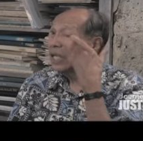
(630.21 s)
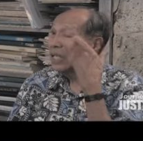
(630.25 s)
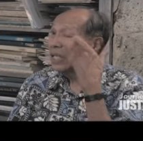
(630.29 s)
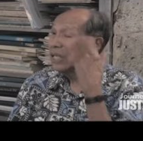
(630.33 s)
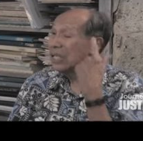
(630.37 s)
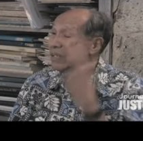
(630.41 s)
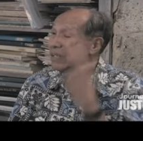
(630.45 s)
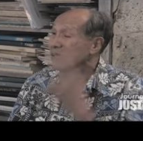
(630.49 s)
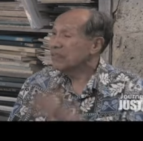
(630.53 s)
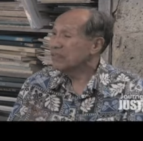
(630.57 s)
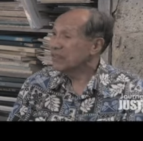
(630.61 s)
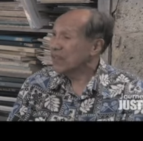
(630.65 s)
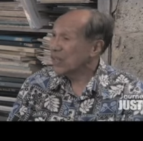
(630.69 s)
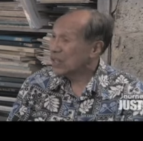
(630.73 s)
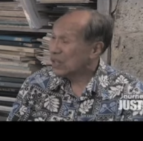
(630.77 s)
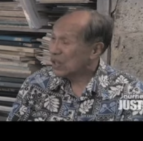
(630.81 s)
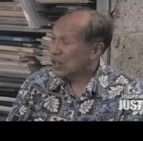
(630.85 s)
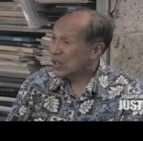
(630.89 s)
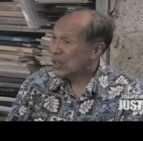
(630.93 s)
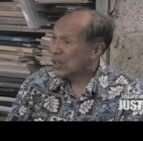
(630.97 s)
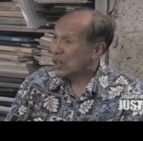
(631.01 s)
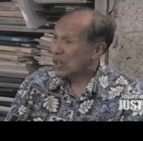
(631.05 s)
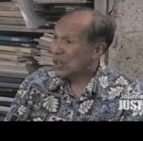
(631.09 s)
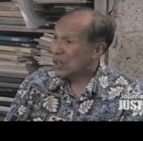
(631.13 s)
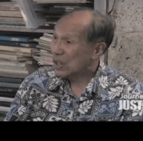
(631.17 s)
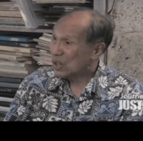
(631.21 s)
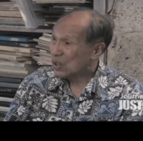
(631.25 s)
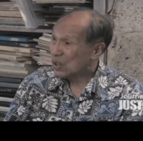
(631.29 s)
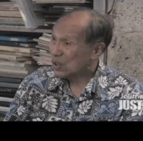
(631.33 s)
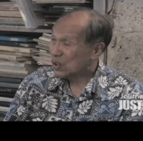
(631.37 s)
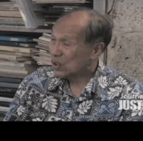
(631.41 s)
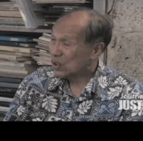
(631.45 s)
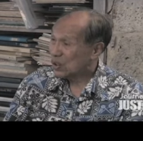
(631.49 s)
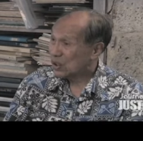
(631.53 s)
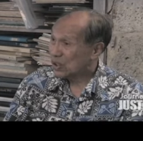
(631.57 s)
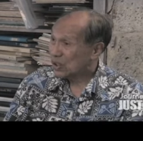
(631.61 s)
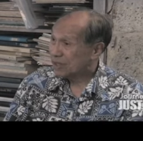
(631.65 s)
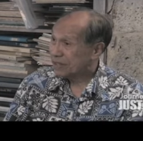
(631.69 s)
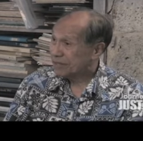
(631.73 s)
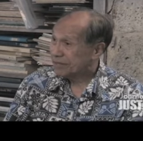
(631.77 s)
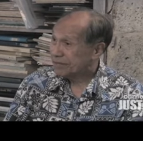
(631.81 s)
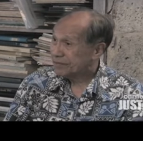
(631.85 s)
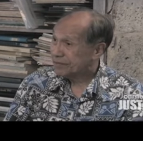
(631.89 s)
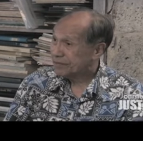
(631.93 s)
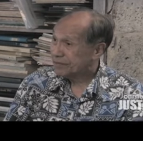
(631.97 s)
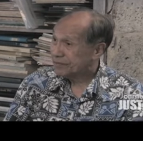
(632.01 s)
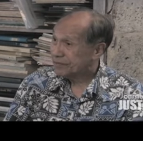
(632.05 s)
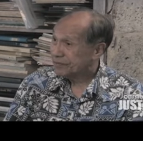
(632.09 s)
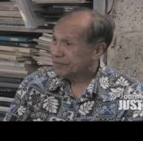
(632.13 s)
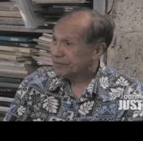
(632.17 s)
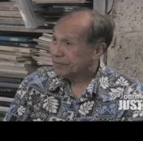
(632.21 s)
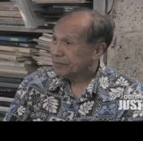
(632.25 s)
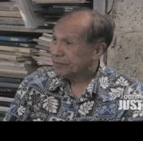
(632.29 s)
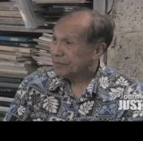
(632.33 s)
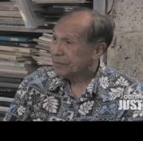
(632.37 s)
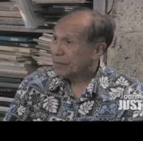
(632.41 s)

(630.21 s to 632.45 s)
Then I finally got out, uh-huh.